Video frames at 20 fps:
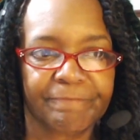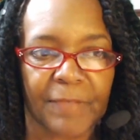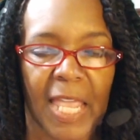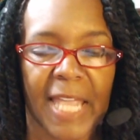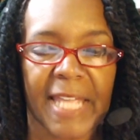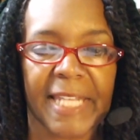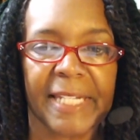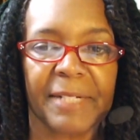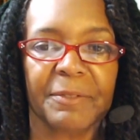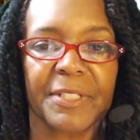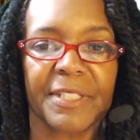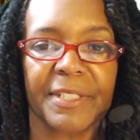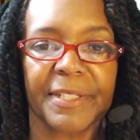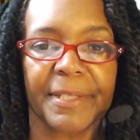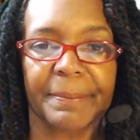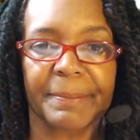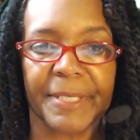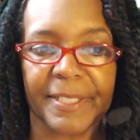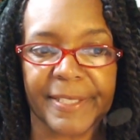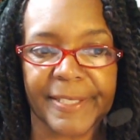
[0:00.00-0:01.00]
And it was
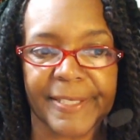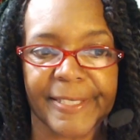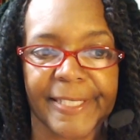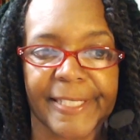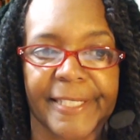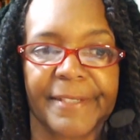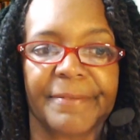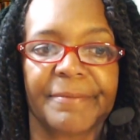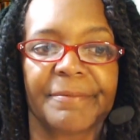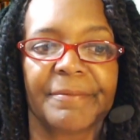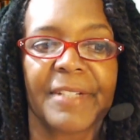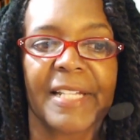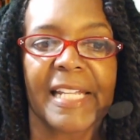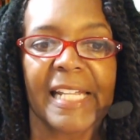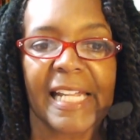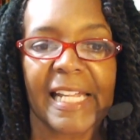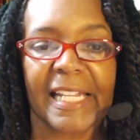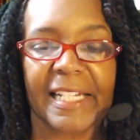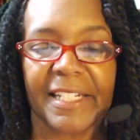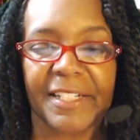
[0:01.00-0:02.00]
something to see.
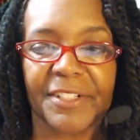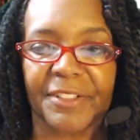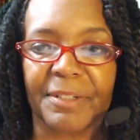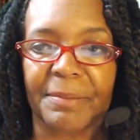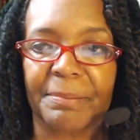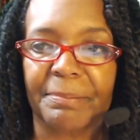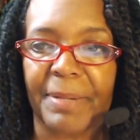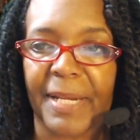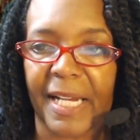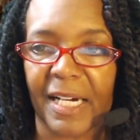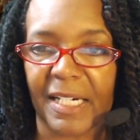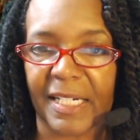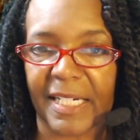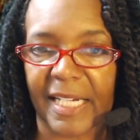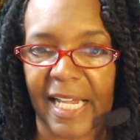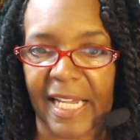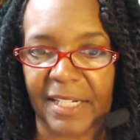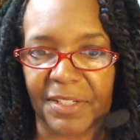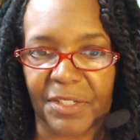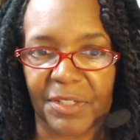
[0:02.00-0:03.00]
And then you compare
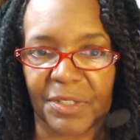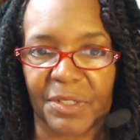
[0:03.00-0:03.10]
that to,